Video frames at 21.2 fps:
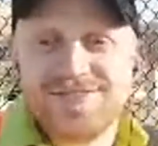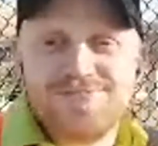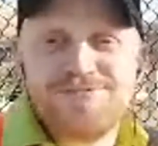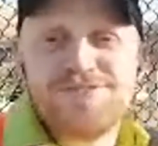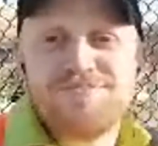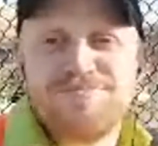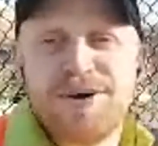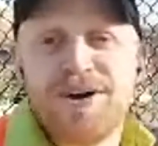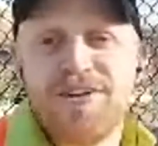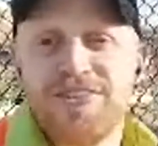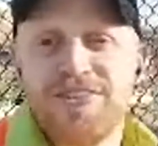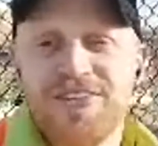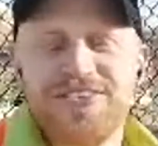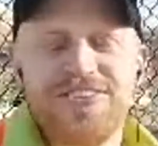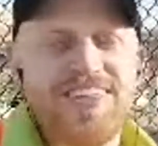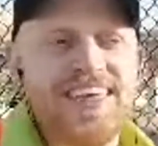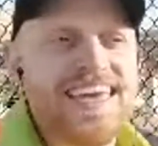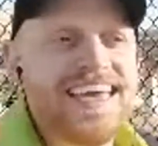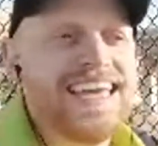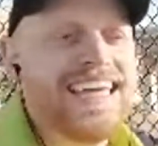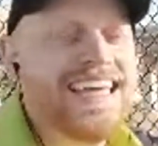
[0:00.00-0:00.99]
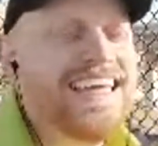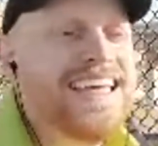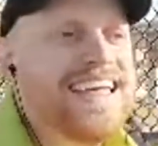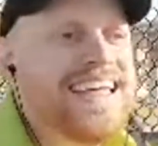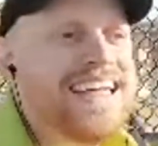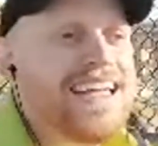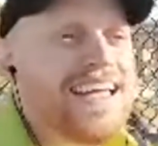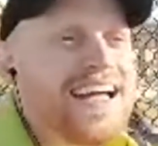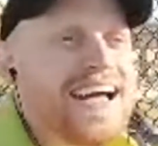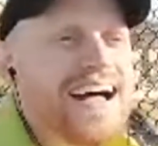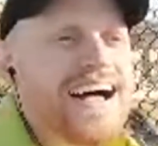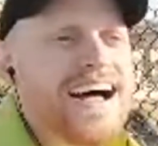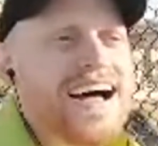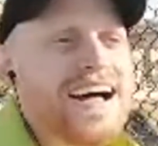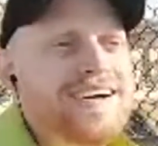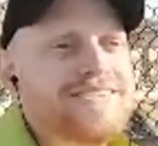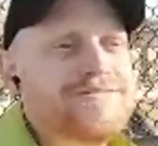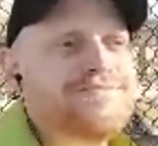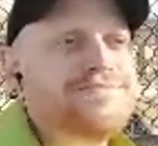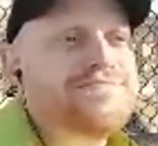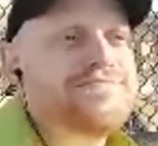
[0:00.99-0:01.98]
you, you built the thing.
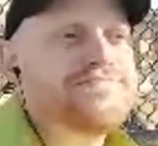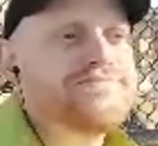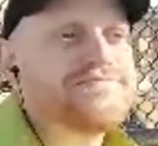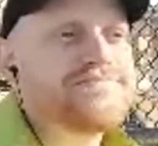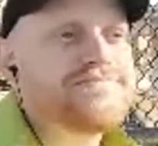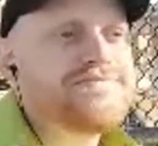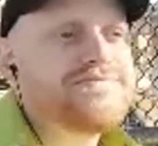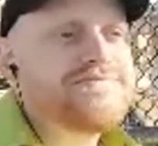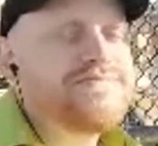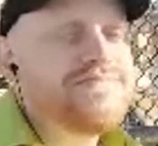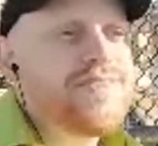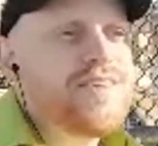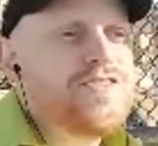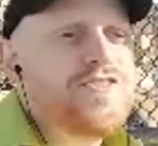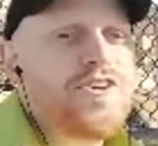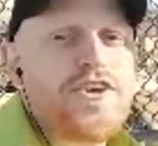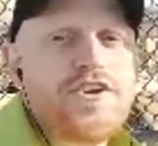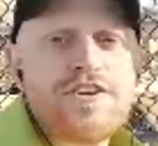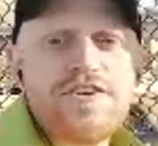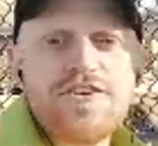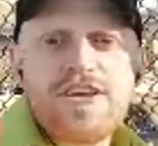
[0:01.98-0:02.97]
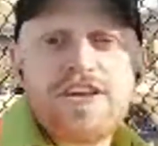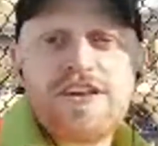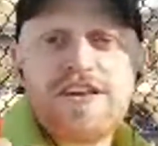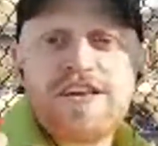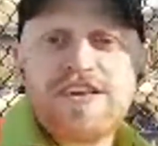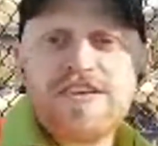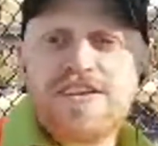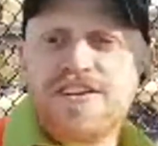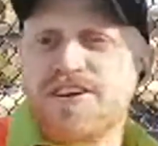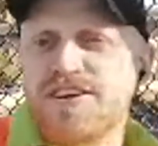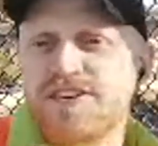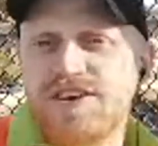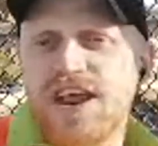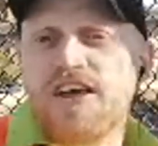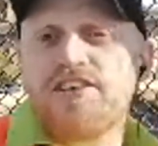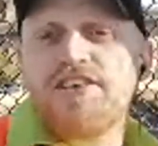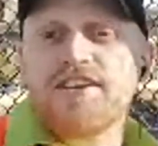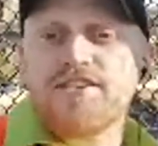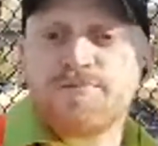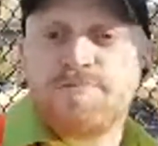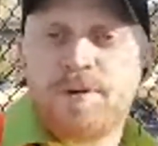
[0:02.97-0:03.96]
Um, so there, eh,
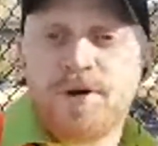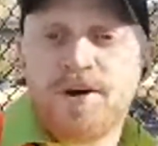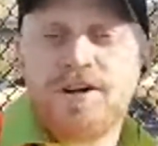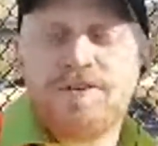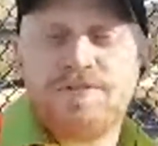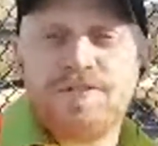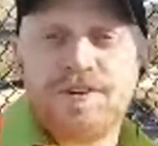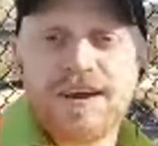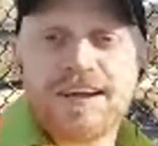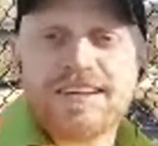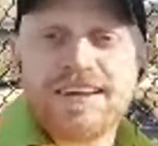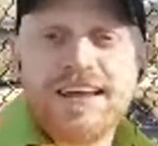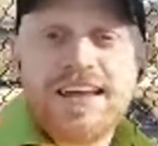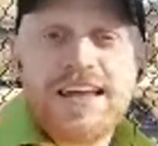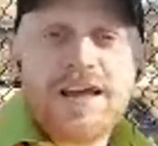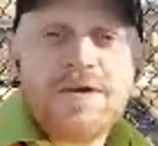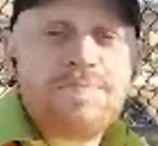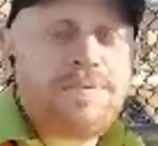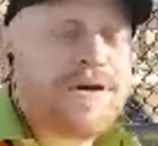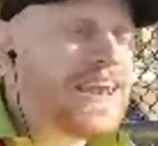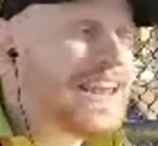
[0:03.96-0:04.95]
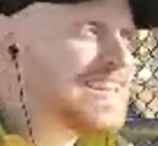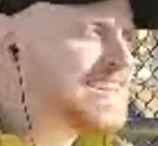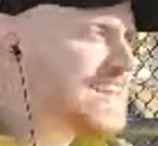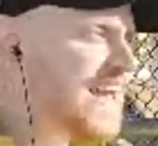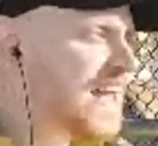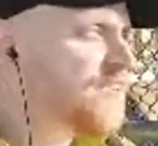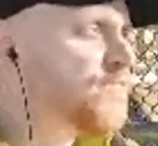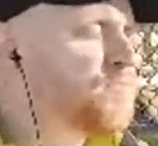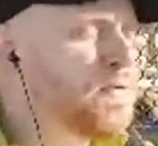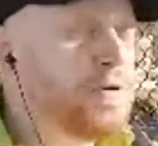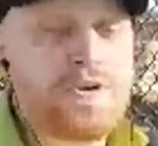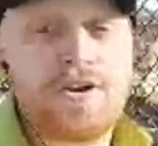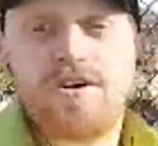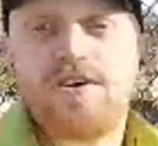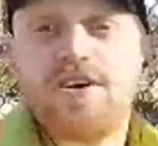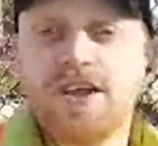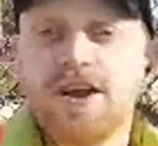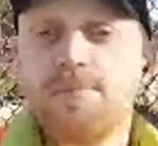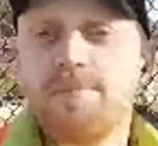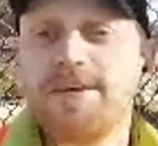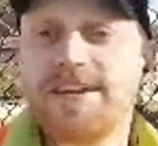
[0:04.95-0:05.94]
nothing's perfect, but it does put a
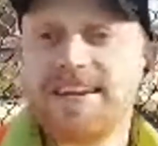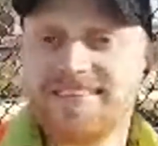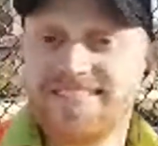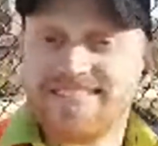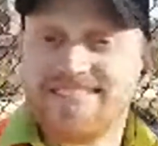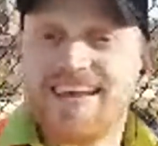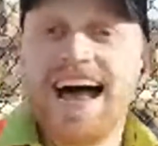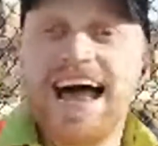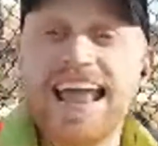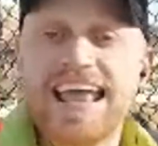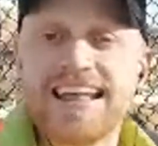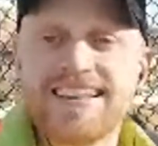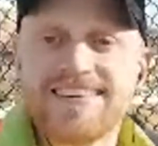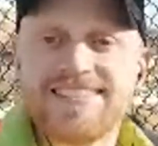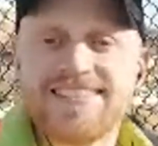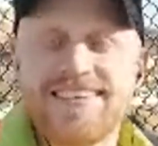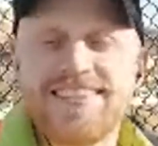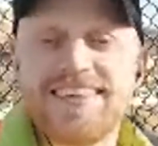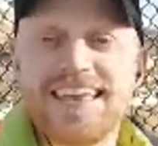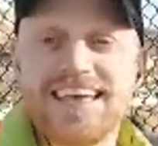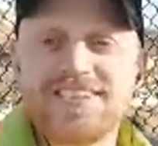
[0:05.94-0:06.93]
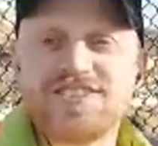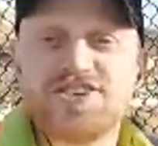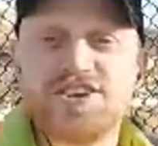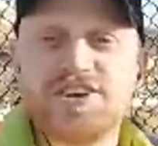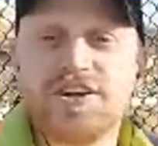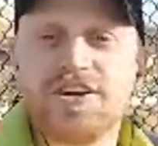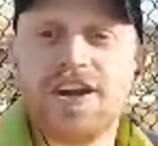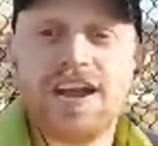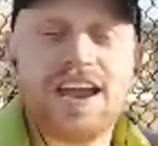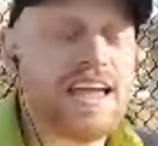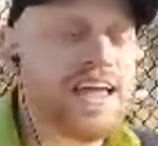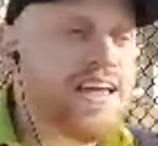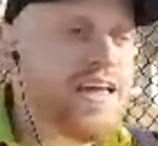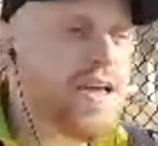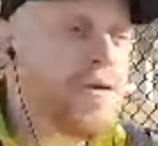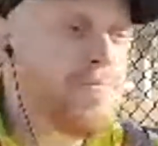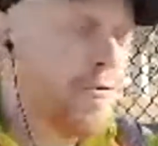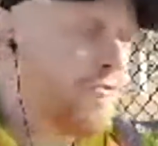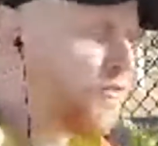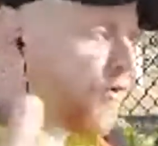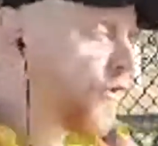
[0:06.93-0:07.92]
little bit of science to the engineering
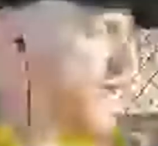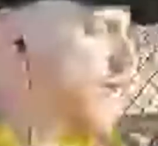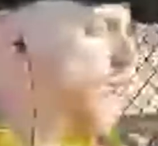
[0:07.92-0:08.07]
before